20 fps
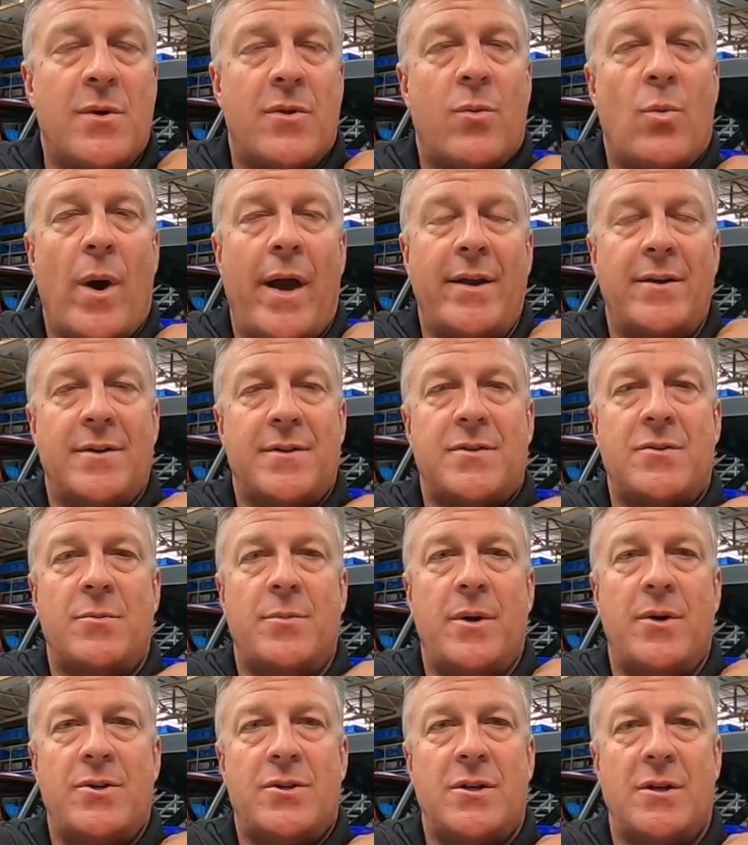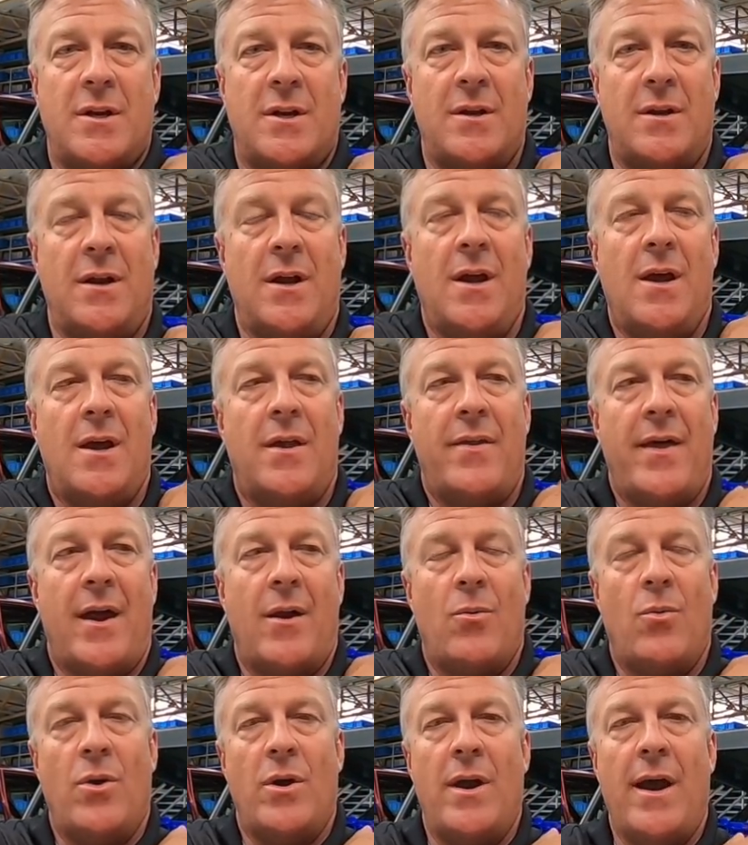with weight distribution, and
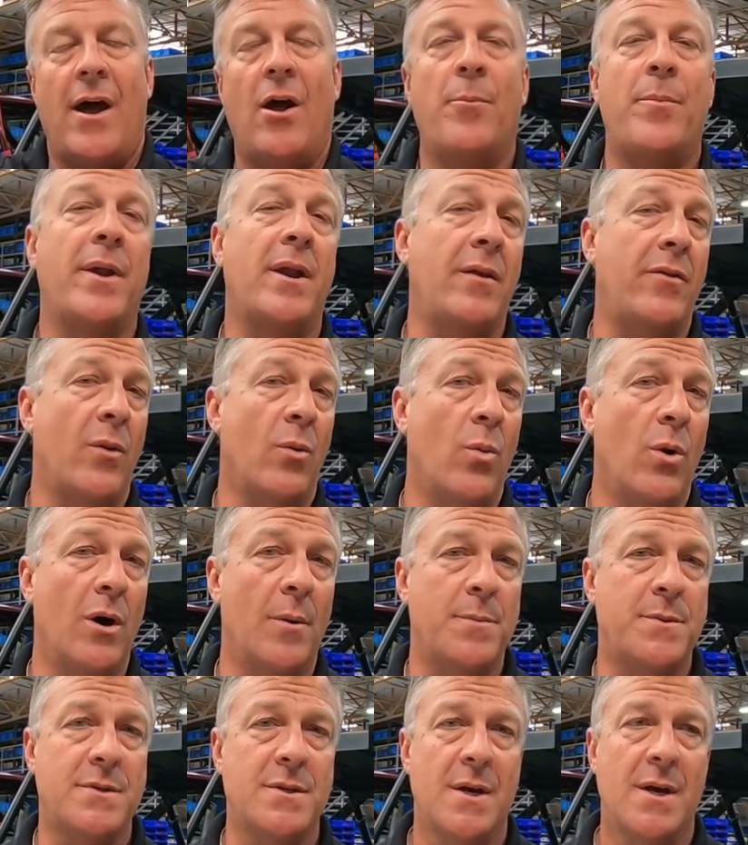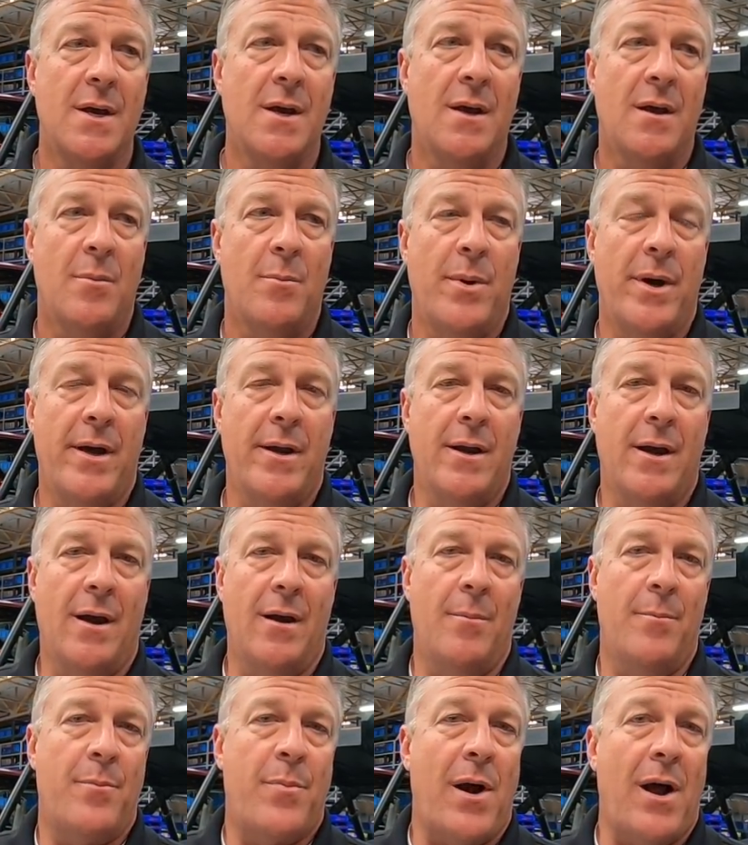that would help it in the whoops. But
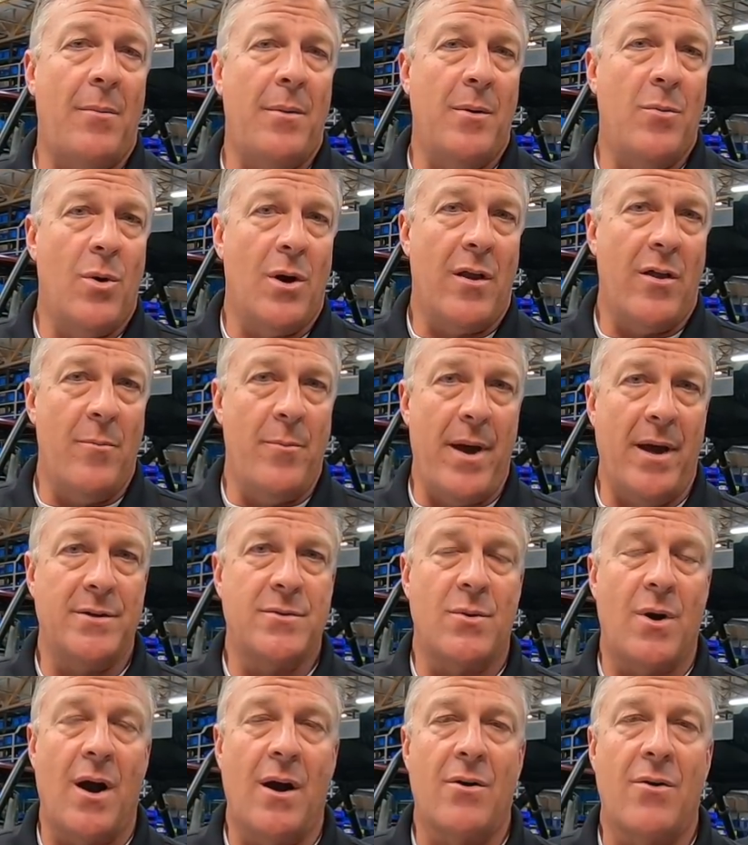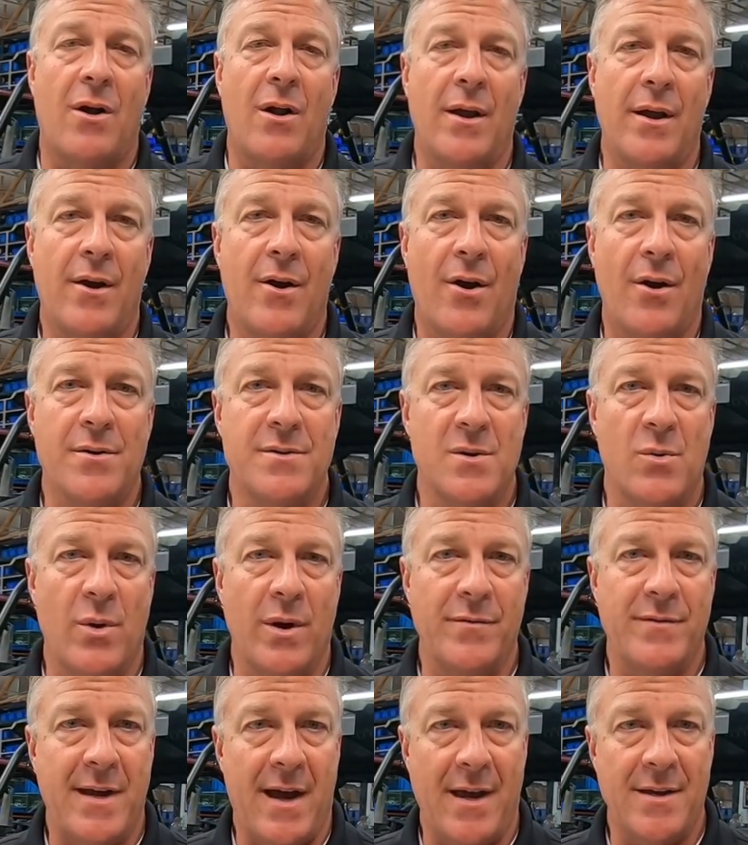um, probably one of the best rock crawling cars that
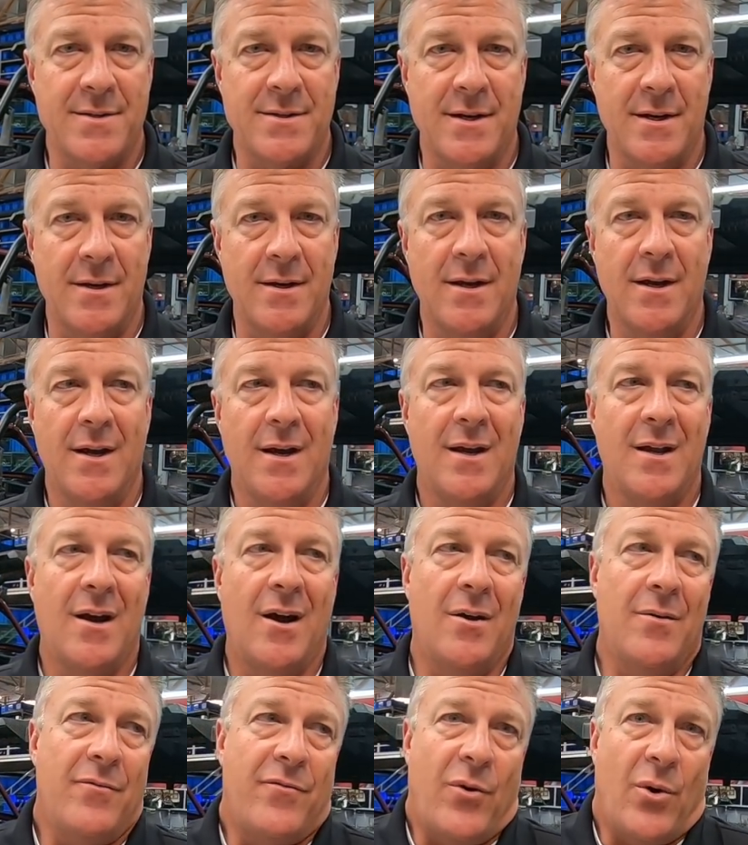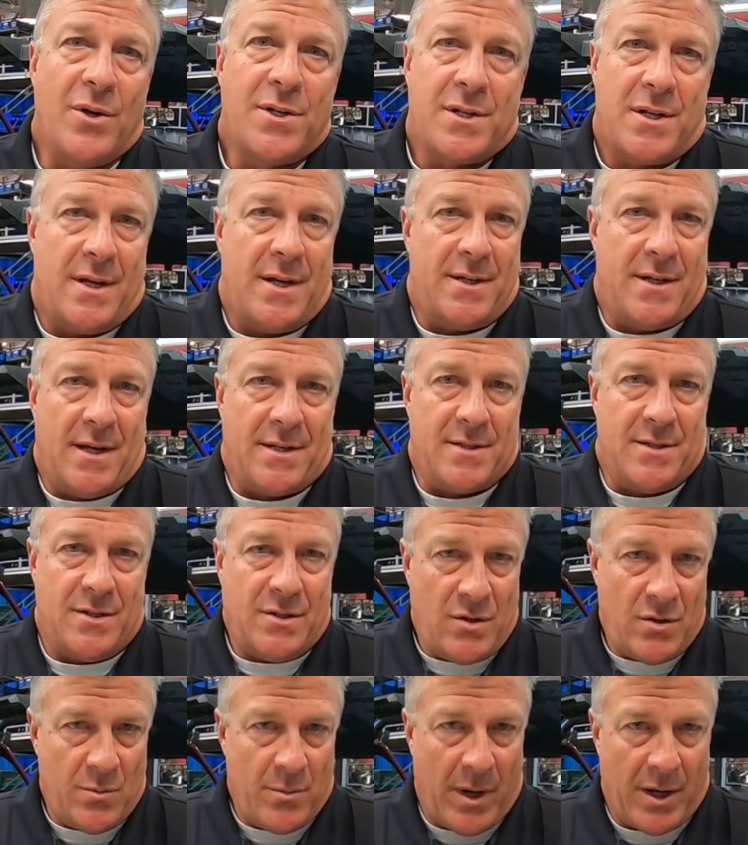we've tested. Unfortunately, it
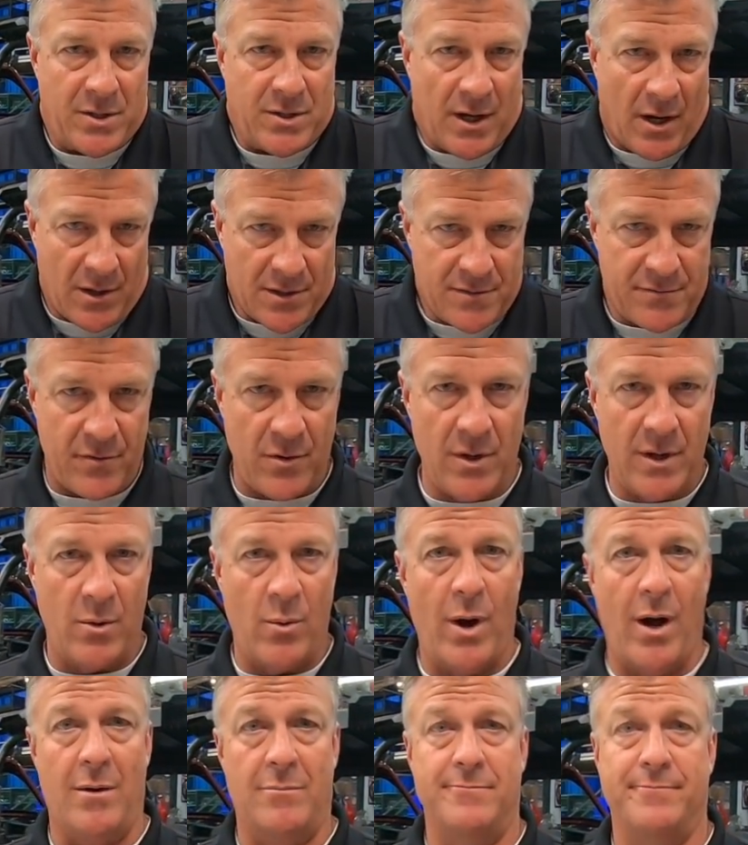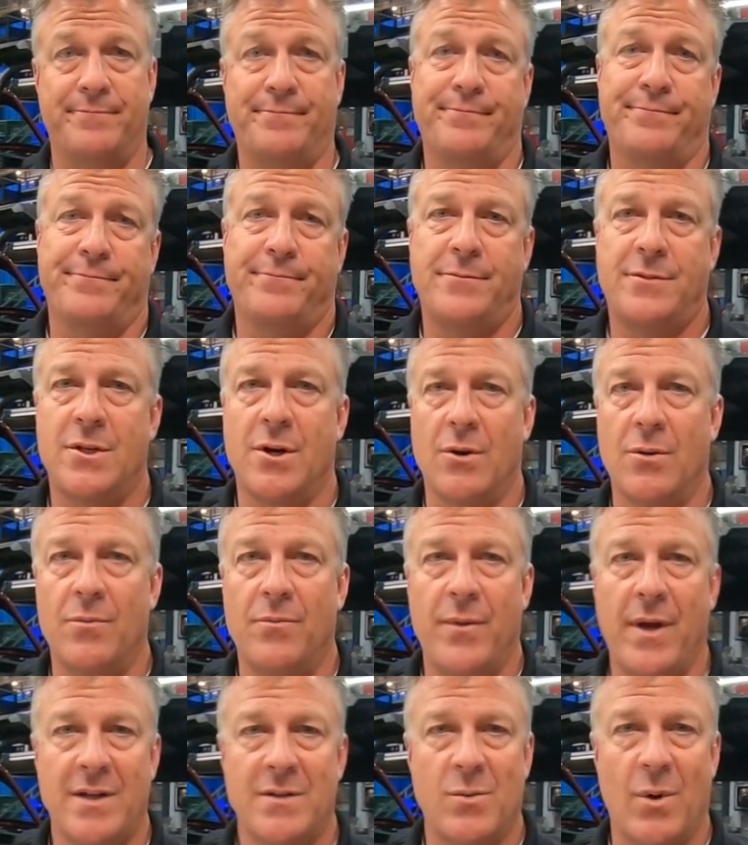doesn't do much else really well. So
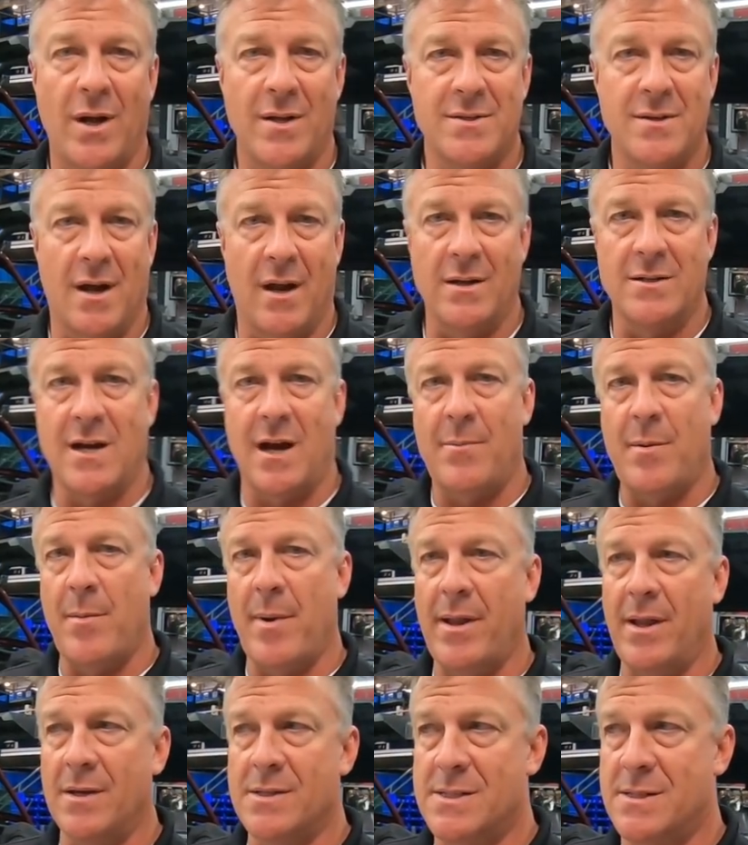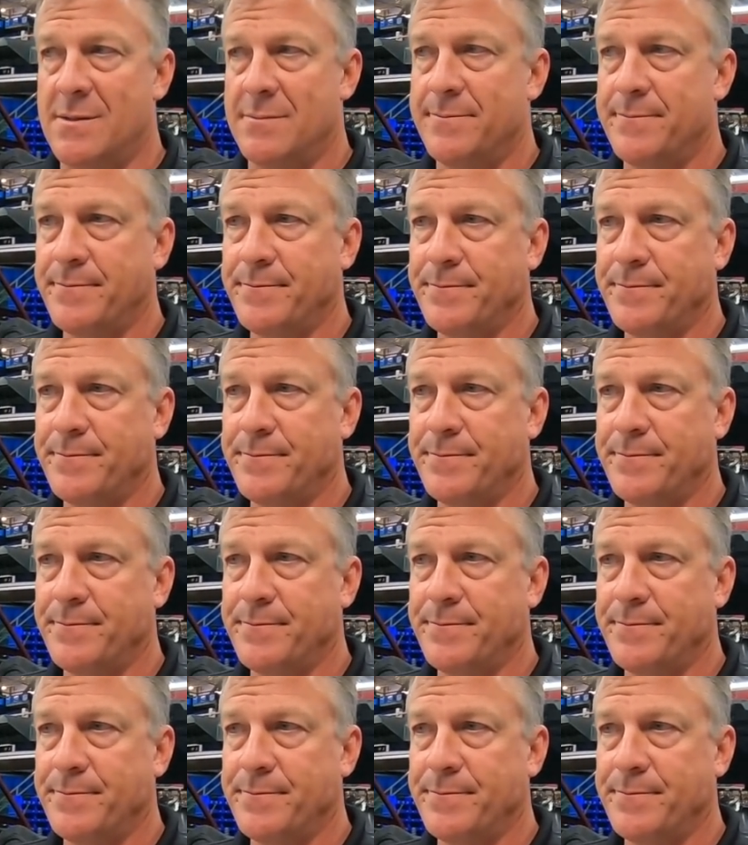that's why it's not on top of my list.